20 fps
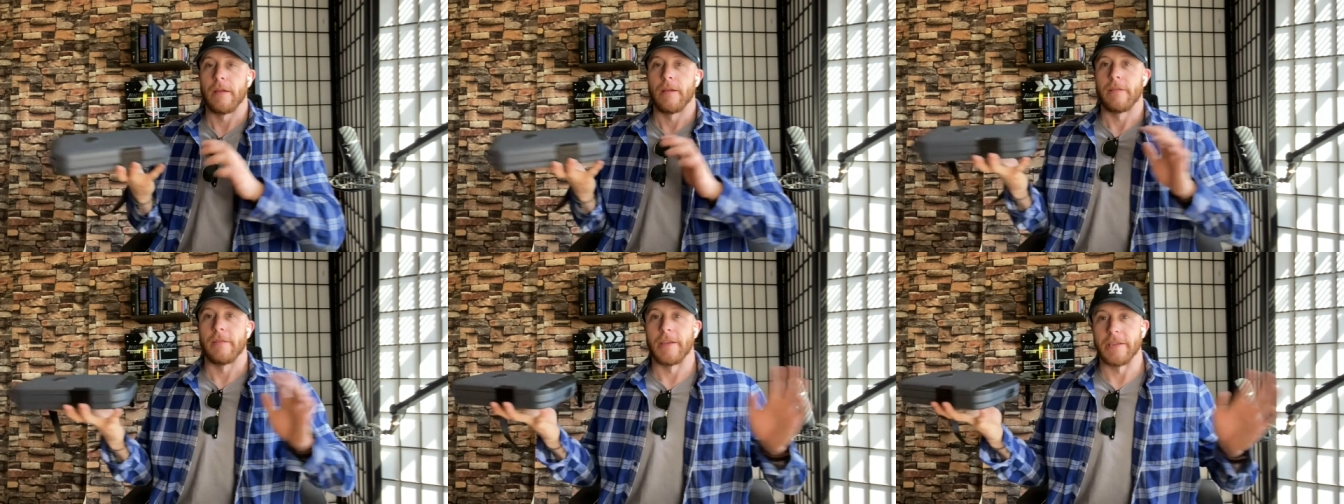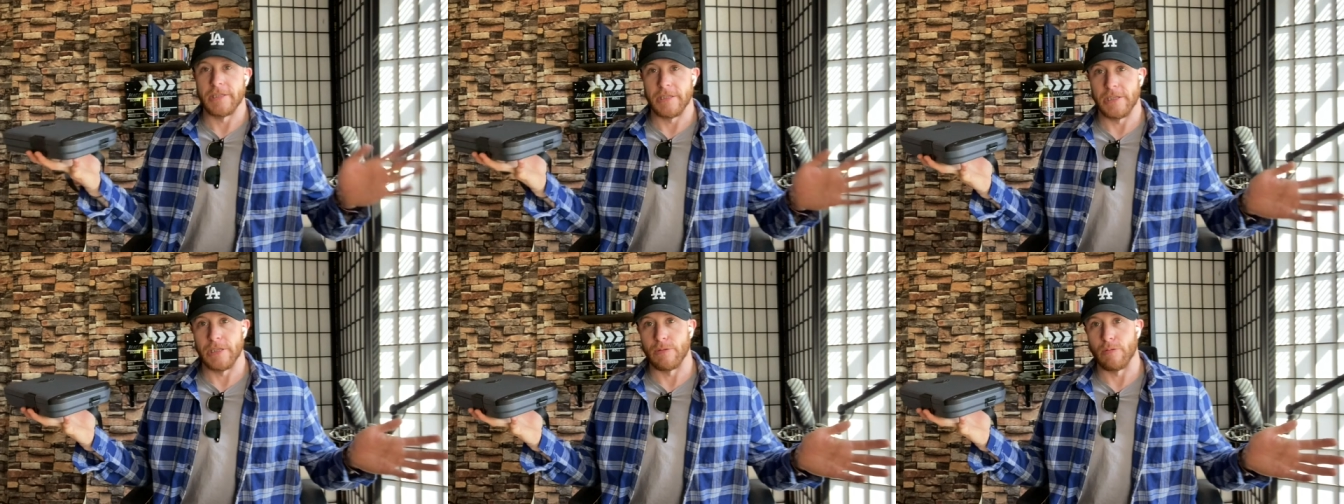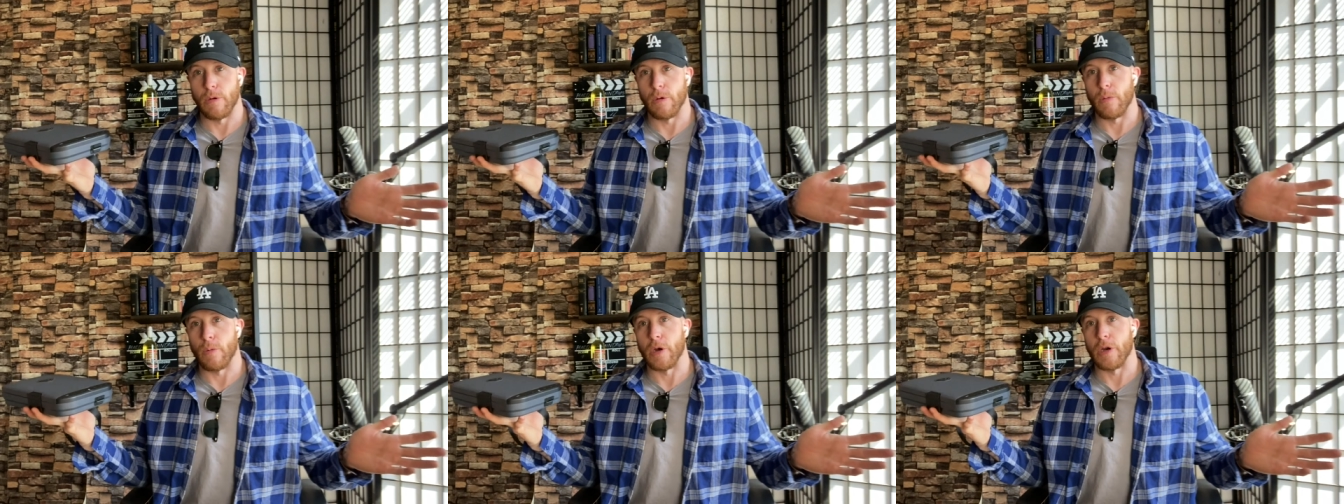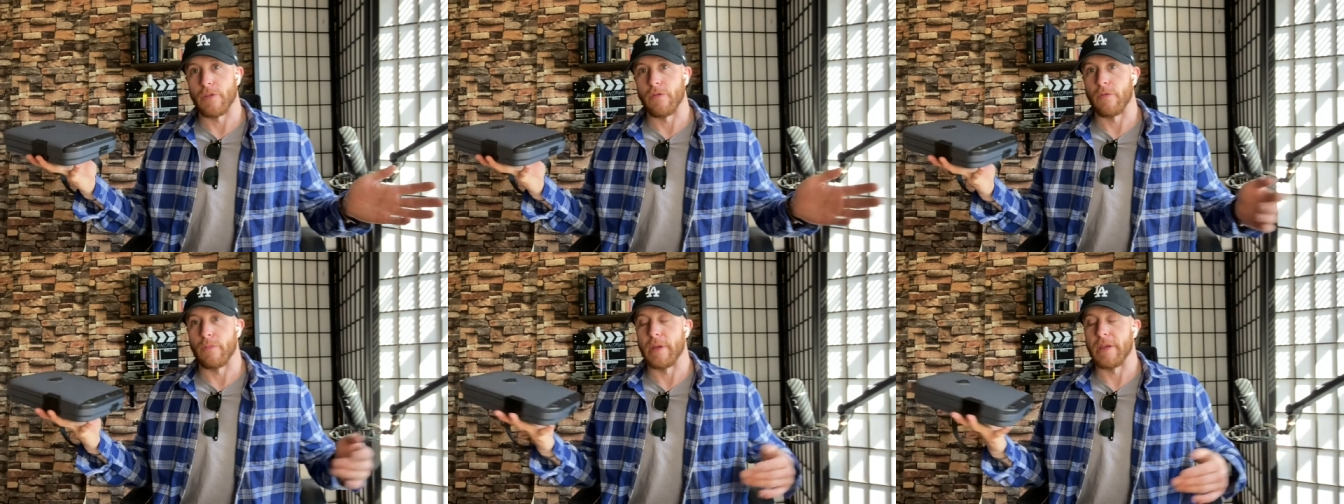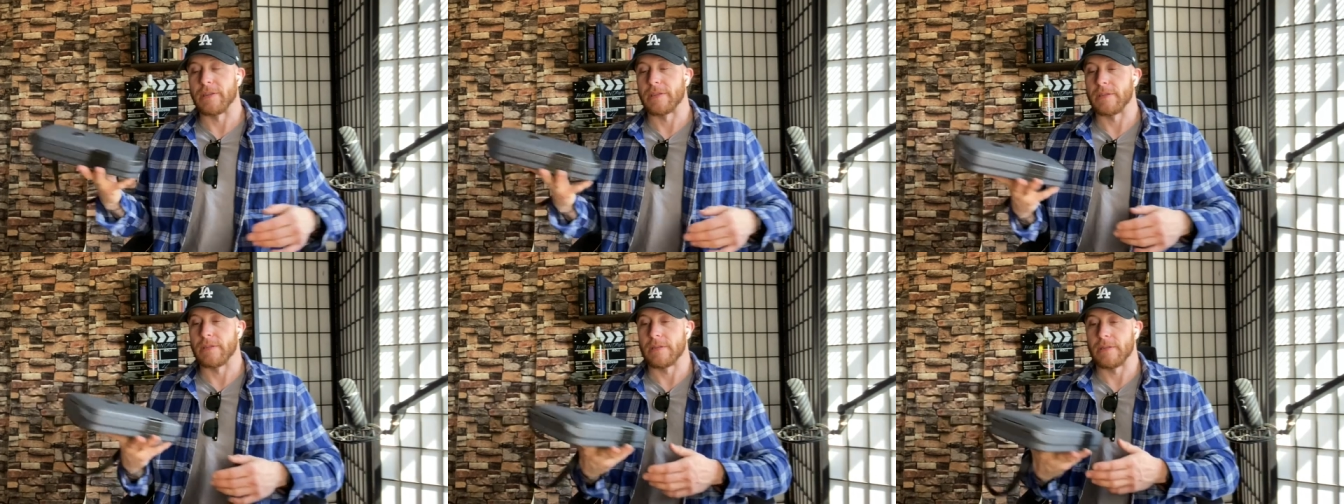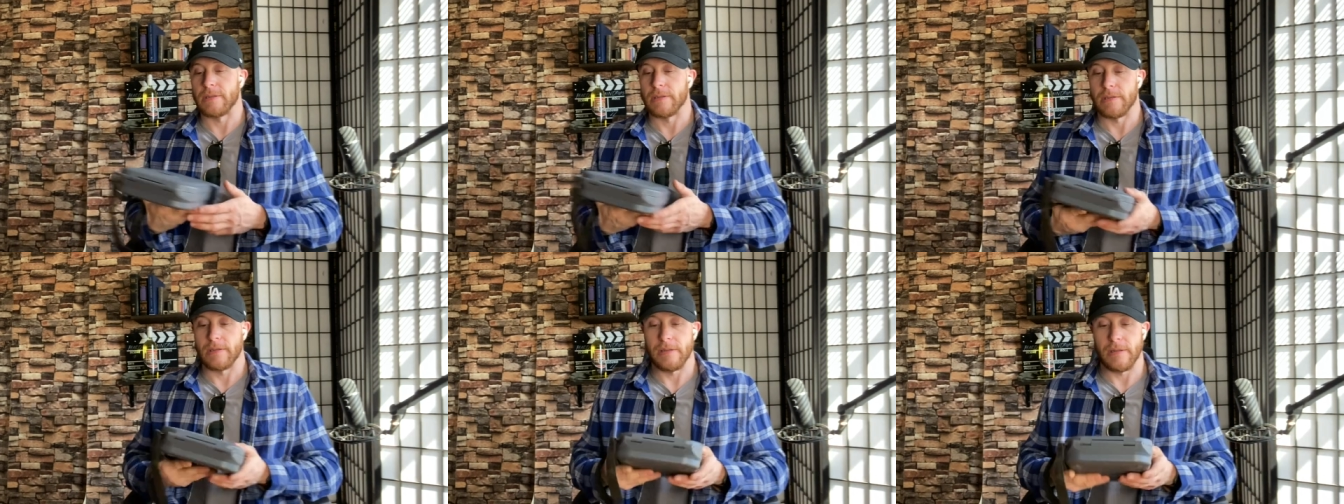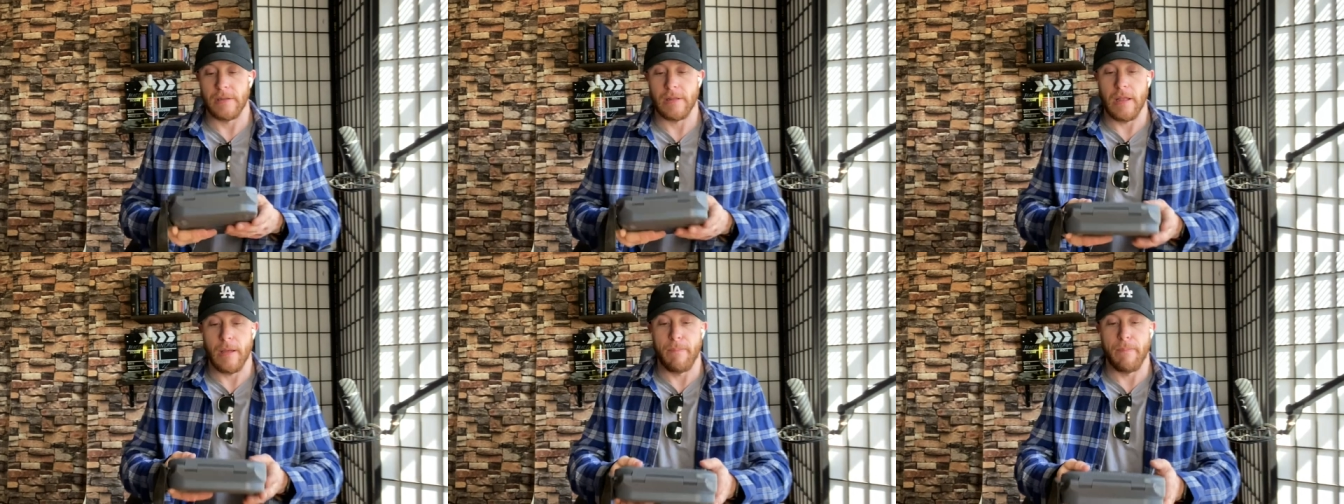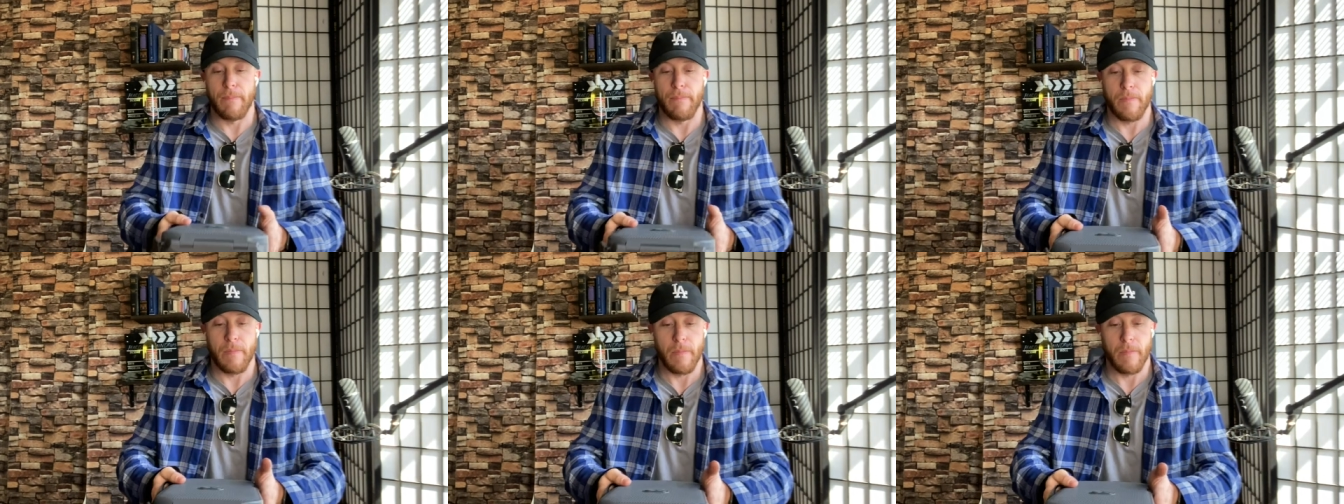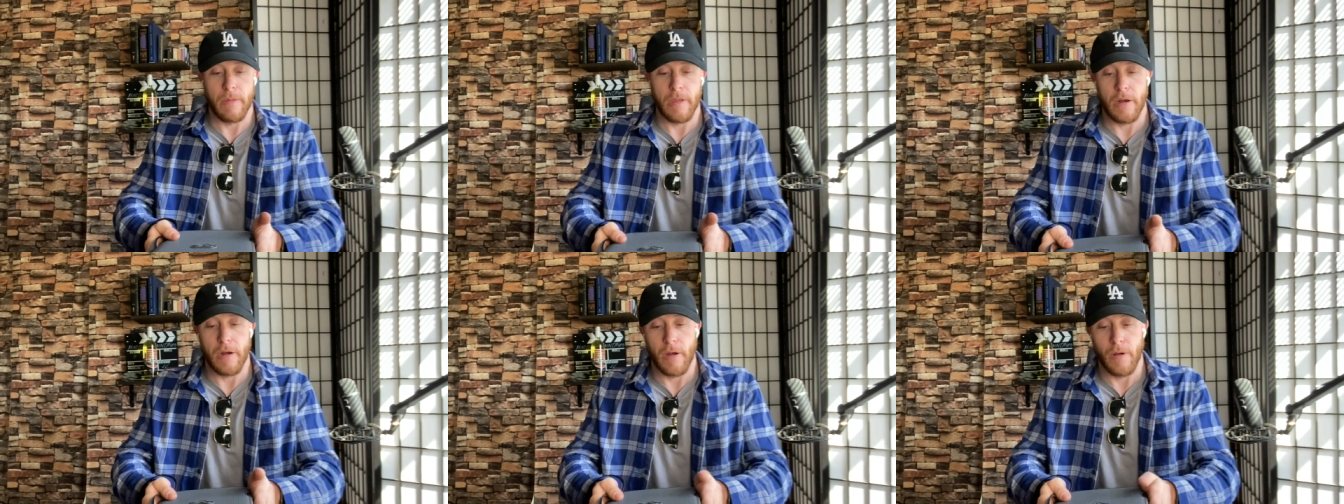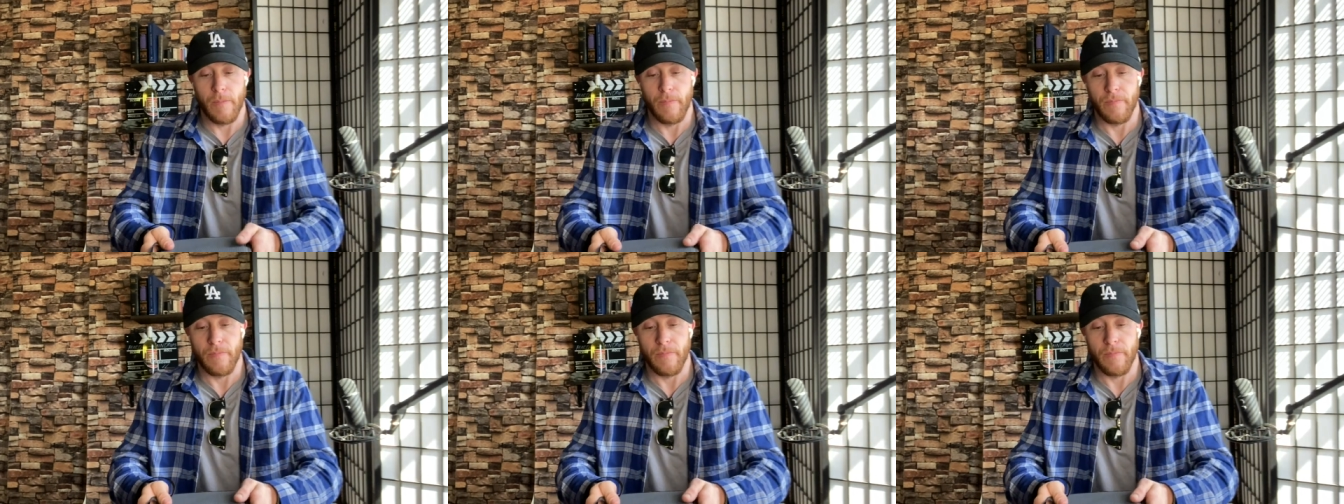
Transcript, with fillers: this is just what works for me. This is, you know,